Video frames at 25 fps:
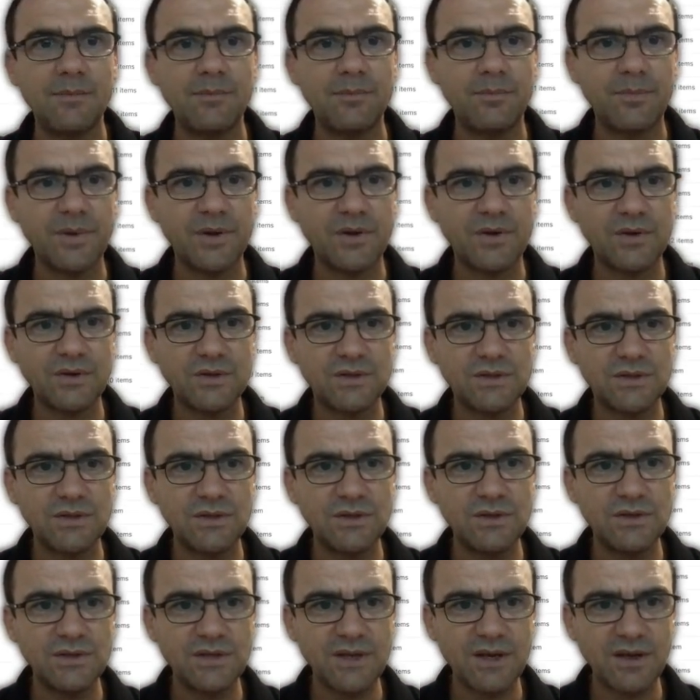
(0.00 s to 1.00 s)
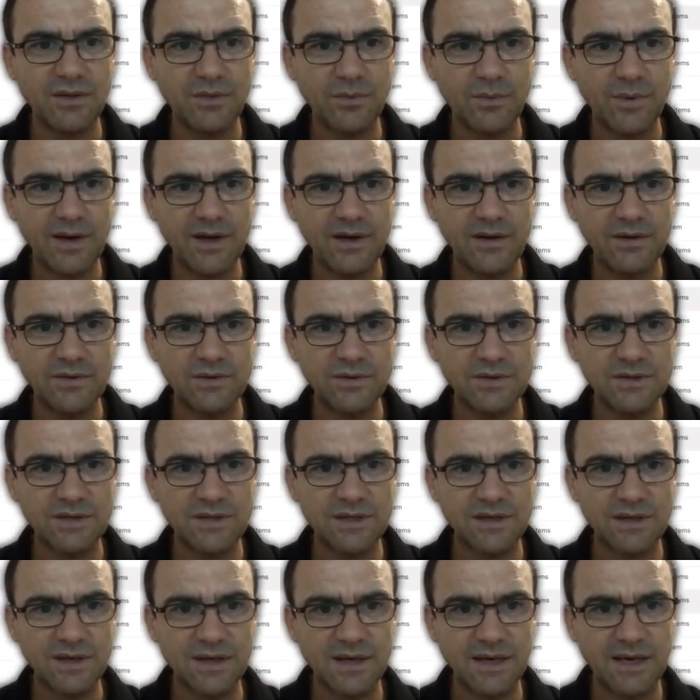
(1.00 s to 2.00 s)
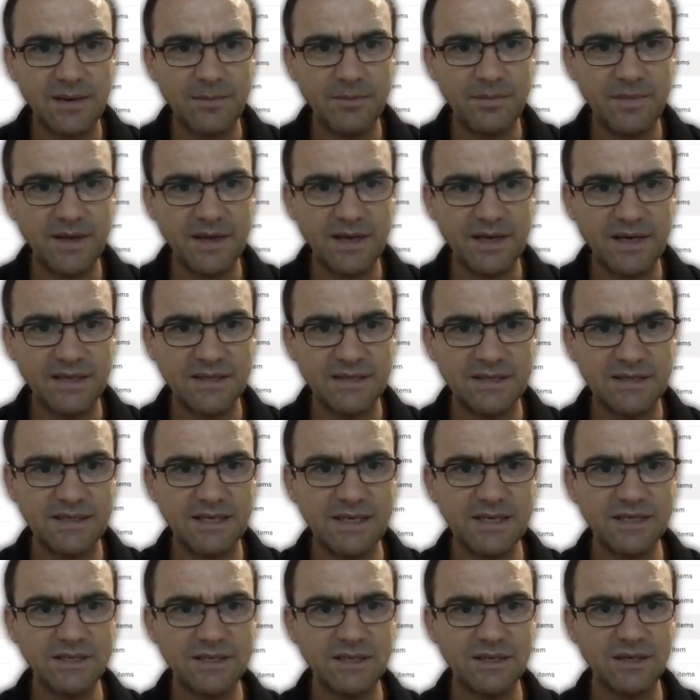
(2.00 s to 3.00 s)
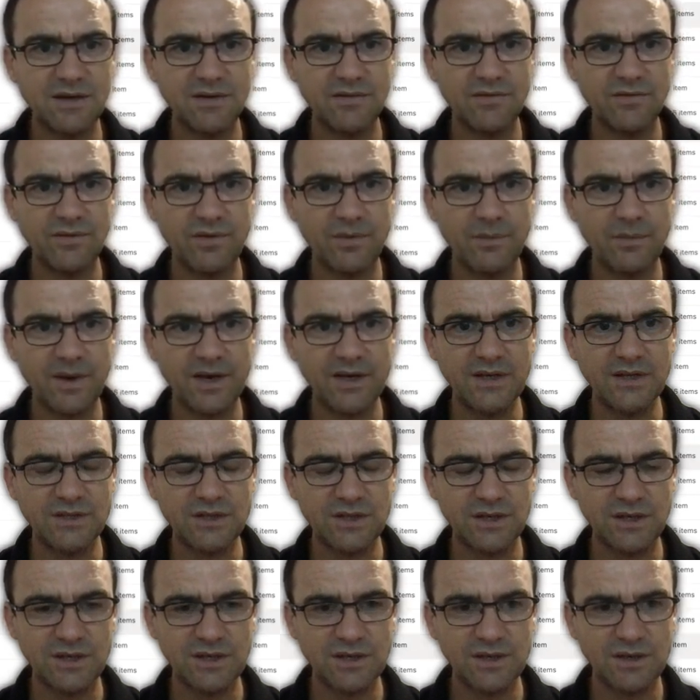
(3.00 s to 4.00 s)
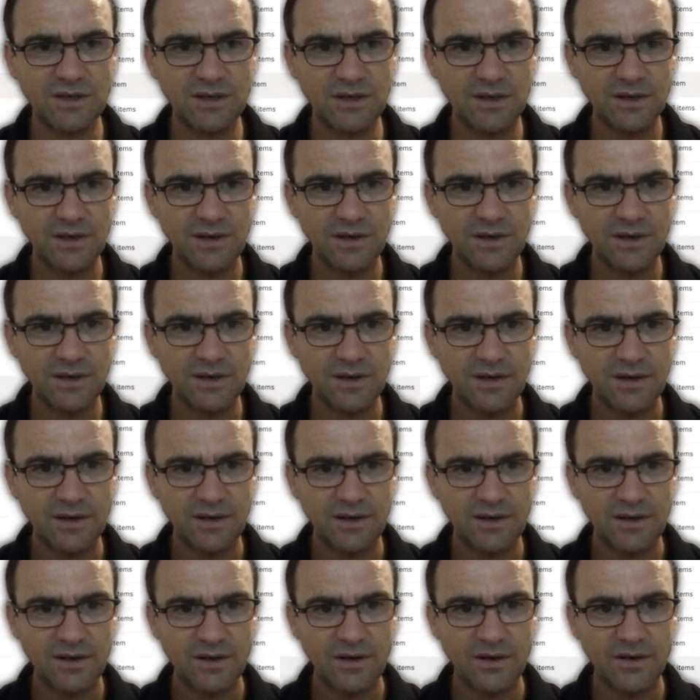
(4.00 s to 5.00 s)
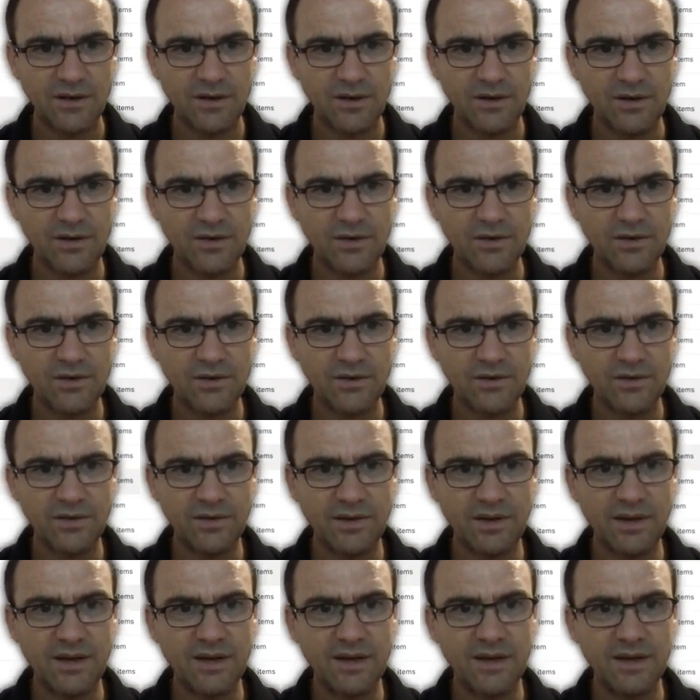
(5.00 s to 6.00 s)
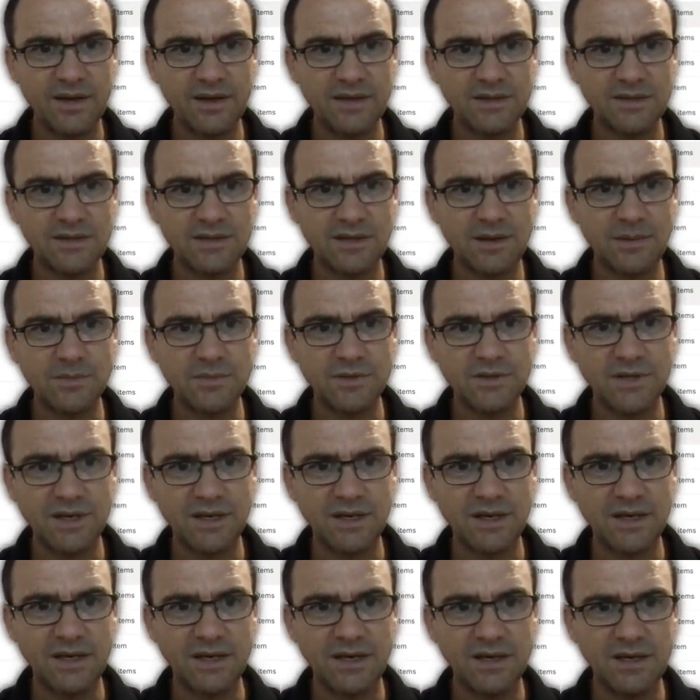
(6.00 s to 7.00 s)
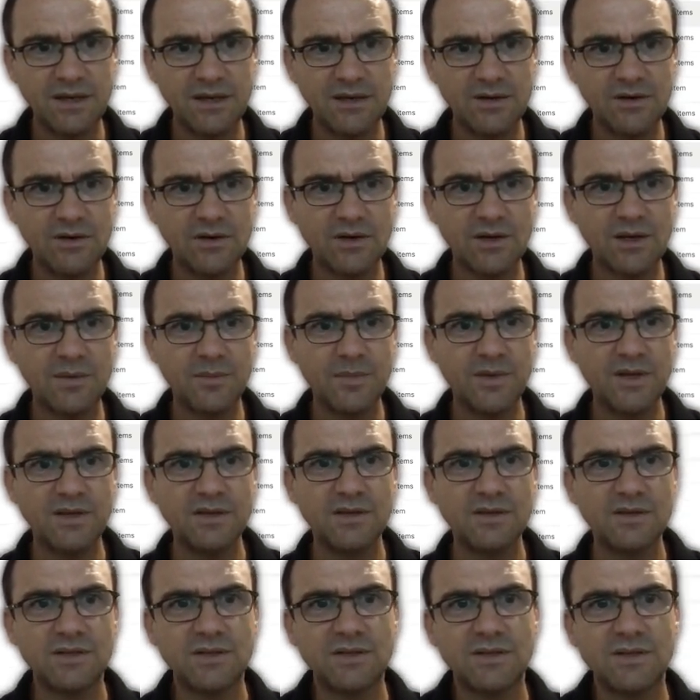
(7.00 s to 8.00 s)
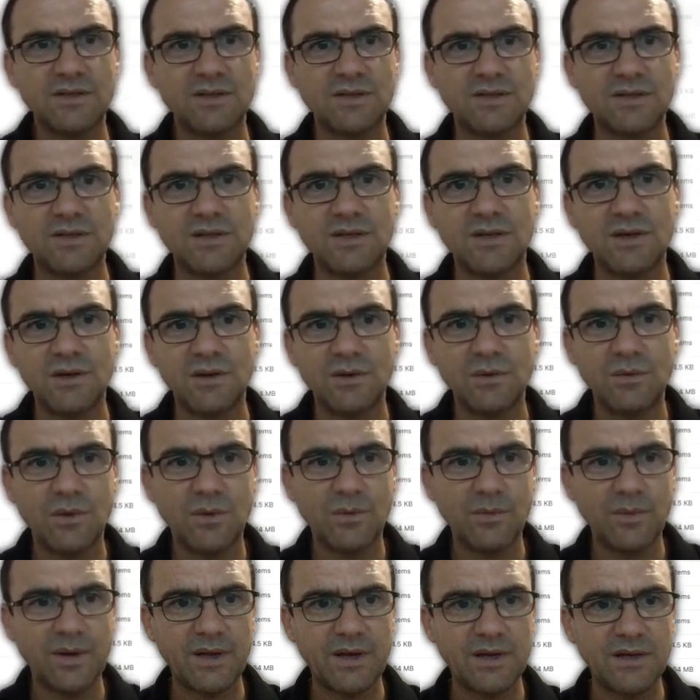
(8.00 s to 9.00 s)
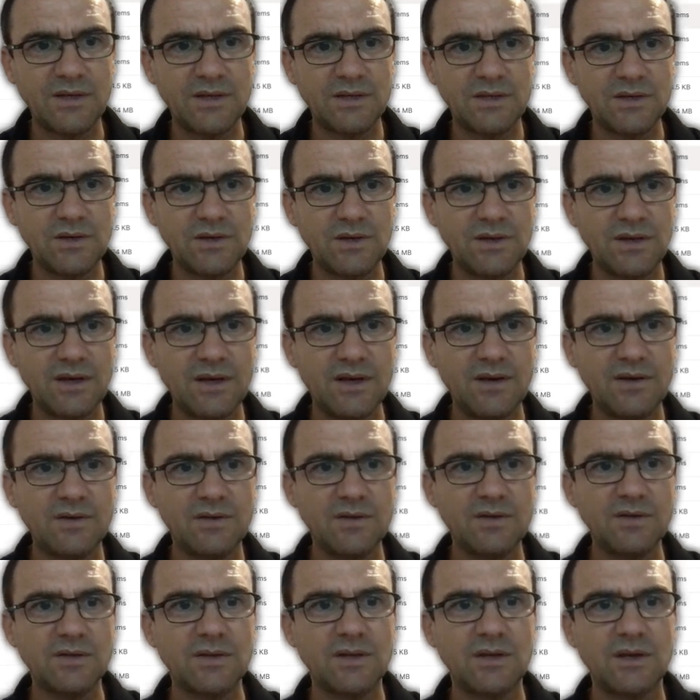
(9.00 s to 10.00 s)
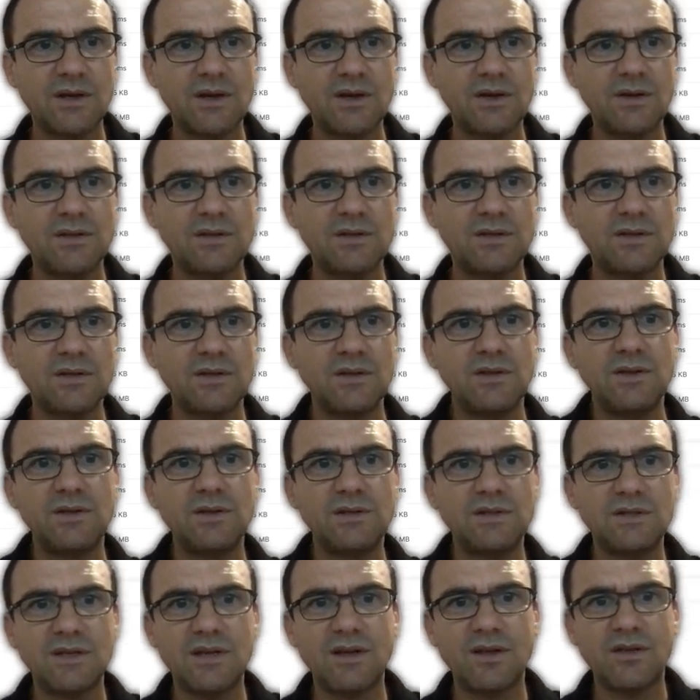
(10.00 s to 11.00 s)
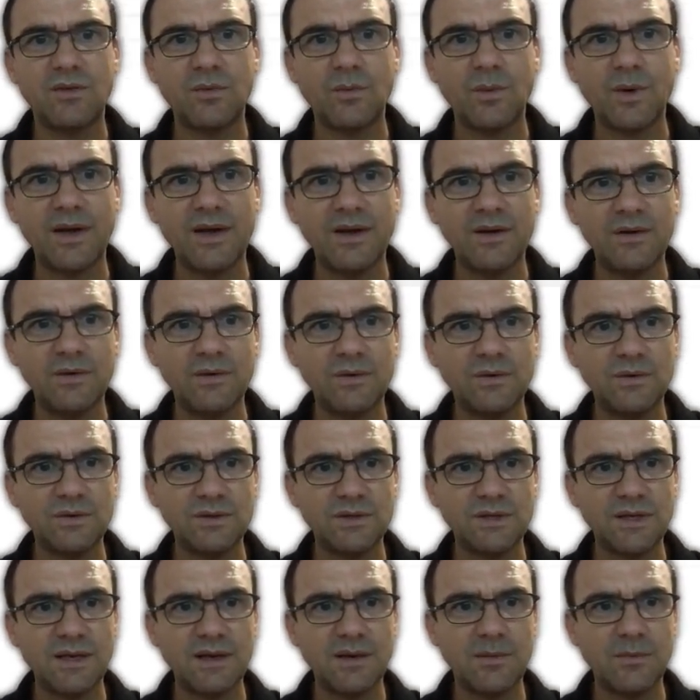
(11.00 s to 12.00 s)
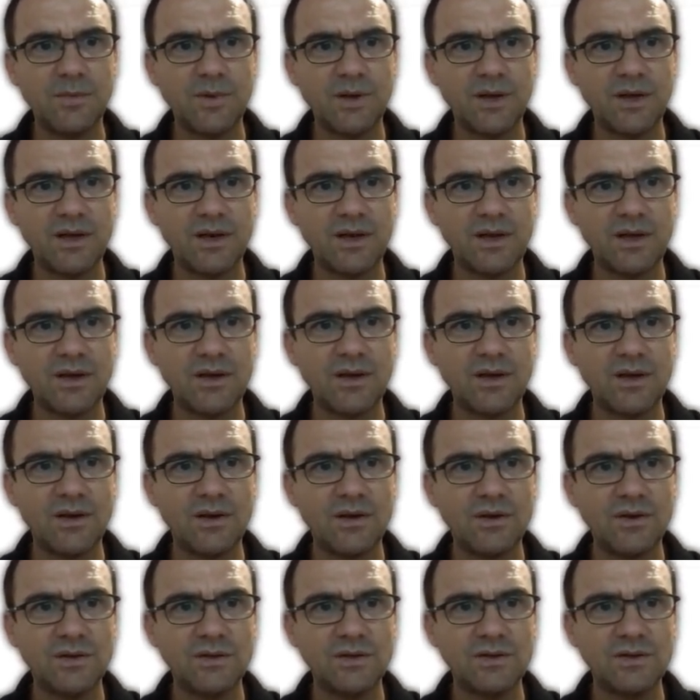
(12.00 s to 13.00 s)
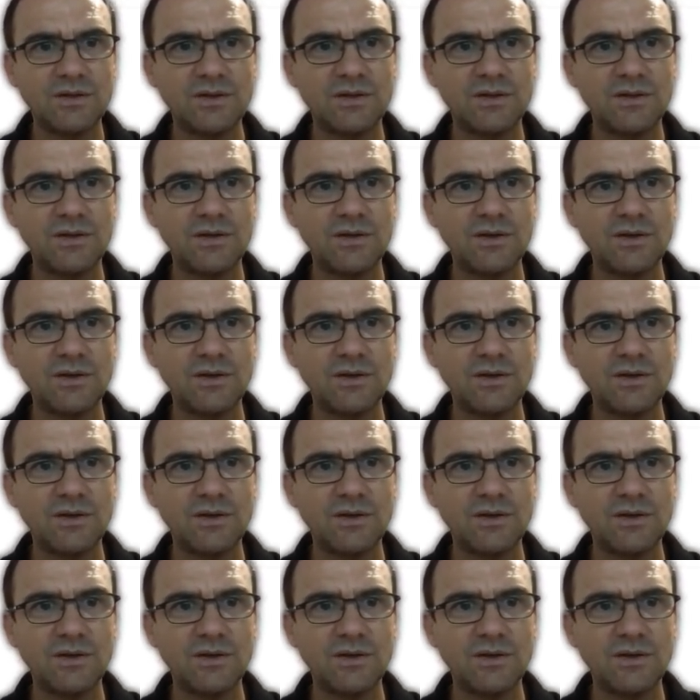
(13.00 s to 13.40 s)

because New South Wales keep their concession information on their subsidy documents. So what we're going to do here is go to New South Wales, and we're going to go to